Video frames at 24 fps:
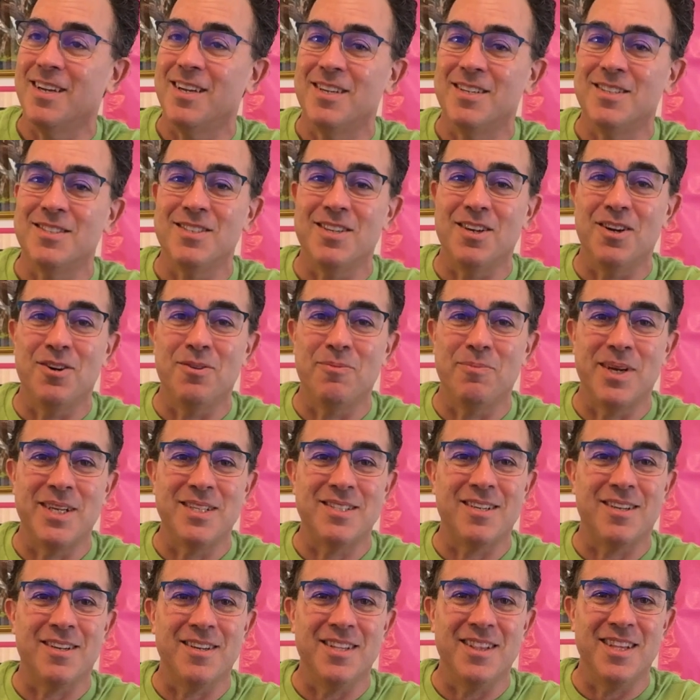So
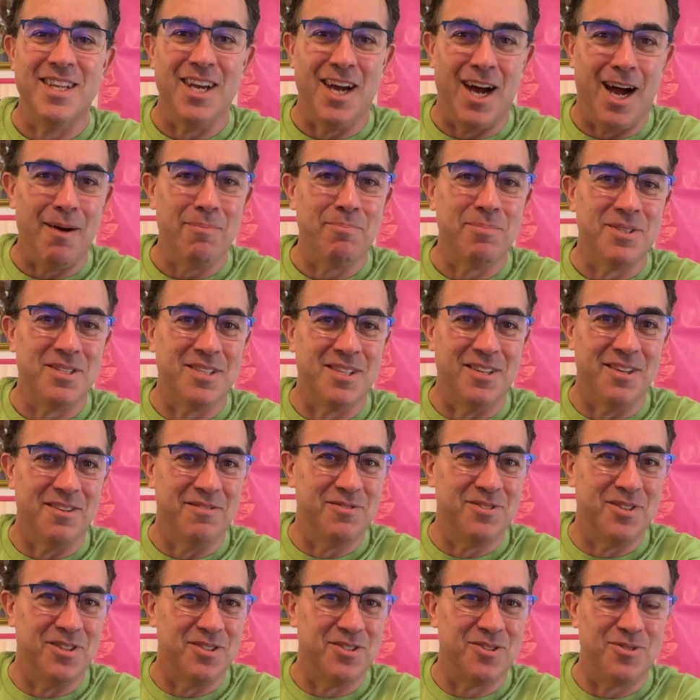basically the opposite of
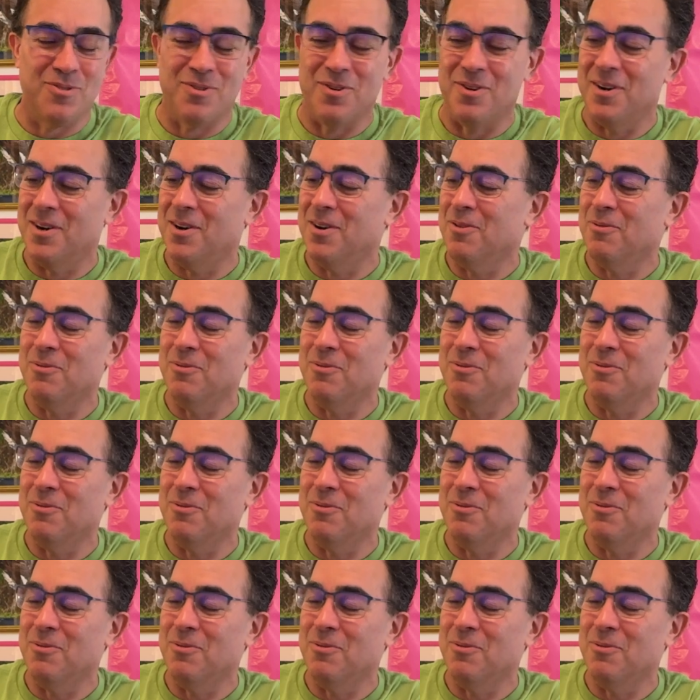Tesoro,